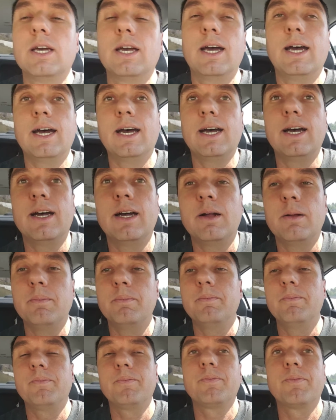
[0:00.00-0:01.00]

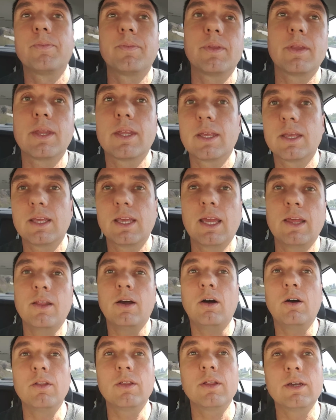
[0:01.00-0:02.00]
Um, and
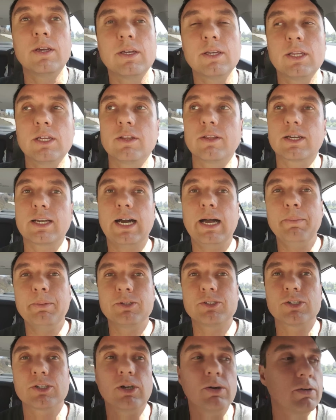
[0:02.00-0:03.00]
all the you know the
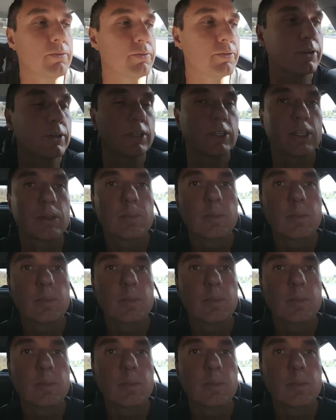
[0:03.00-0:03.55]
copies are going for good